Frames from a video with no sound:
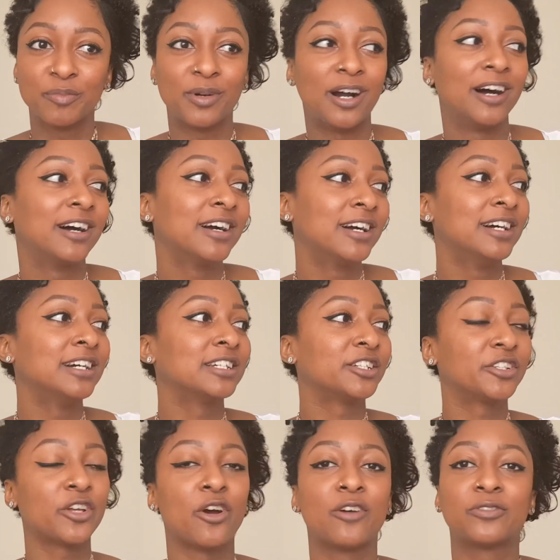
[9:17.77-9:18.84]
But,
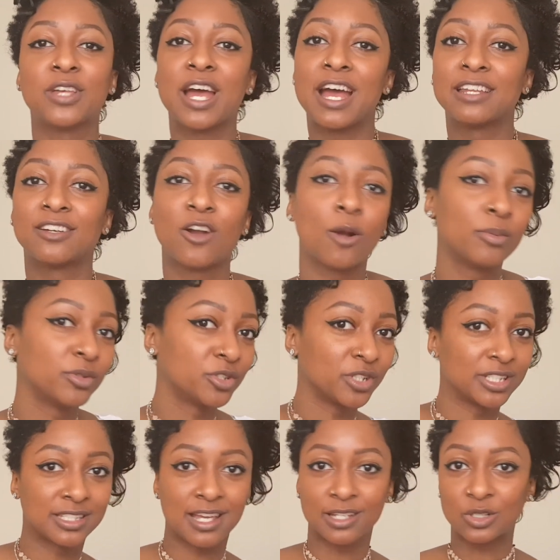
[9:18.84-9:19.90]
you know, after I had a couple
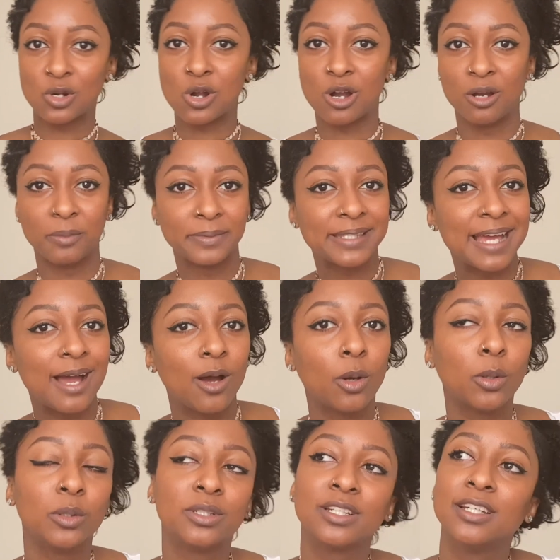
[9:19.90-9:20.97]
drinks, I had calmed
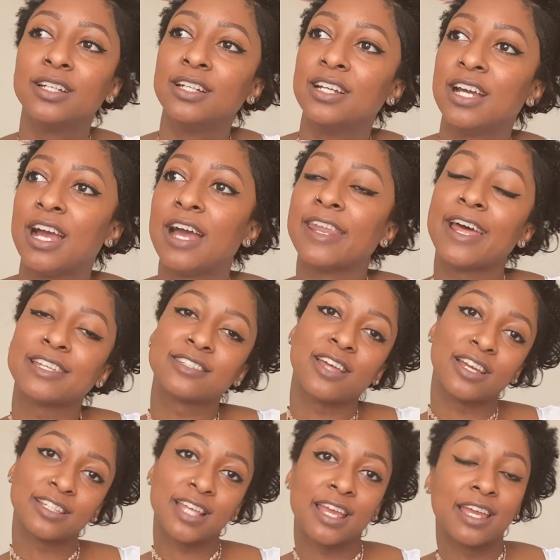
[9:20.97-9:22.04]
down and I
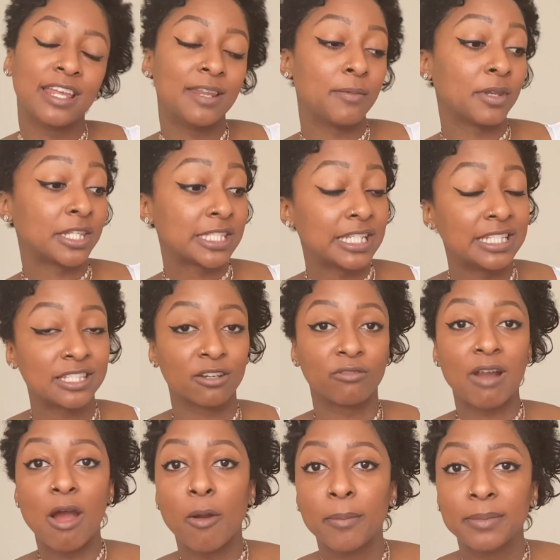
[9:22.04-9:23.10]
started taking in the scenes
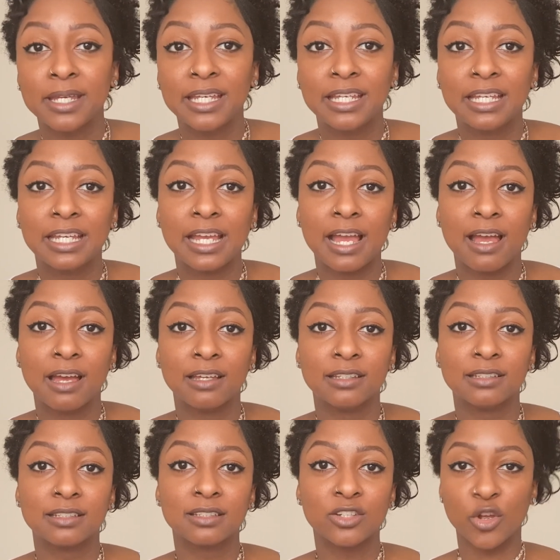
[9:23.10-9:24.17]
around me,
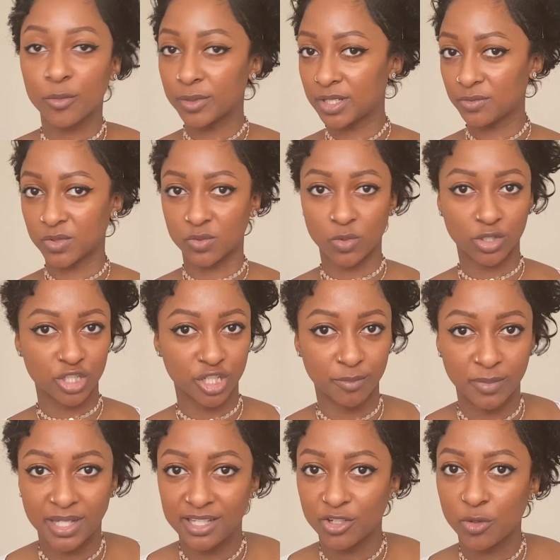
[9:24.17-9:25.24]
and nobody was watching
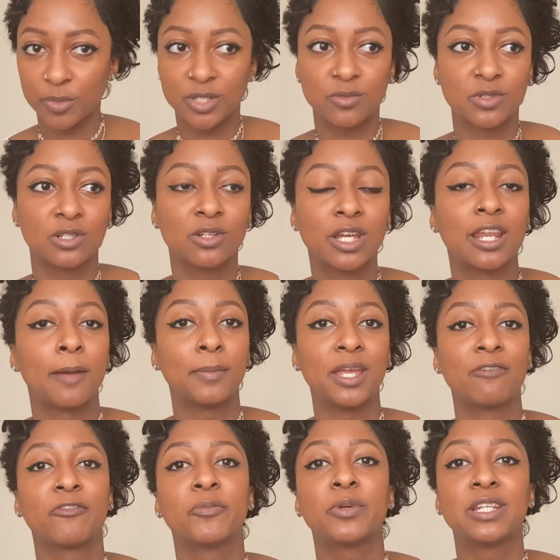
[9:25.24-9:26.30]
me. Nobody was looking at me.
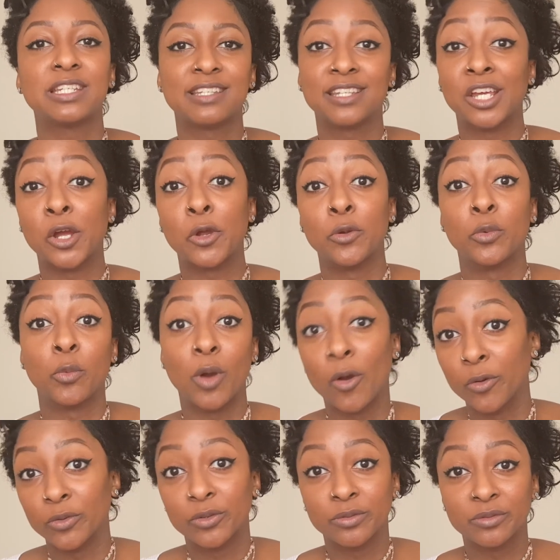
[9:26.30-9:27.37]
Everybody's in their own
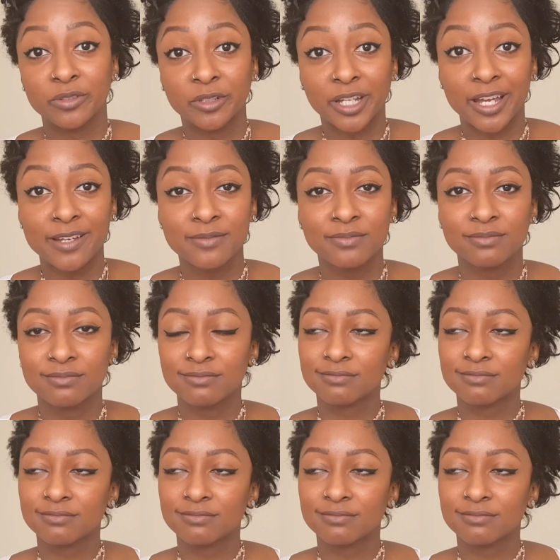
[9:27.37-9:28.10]
world, okay?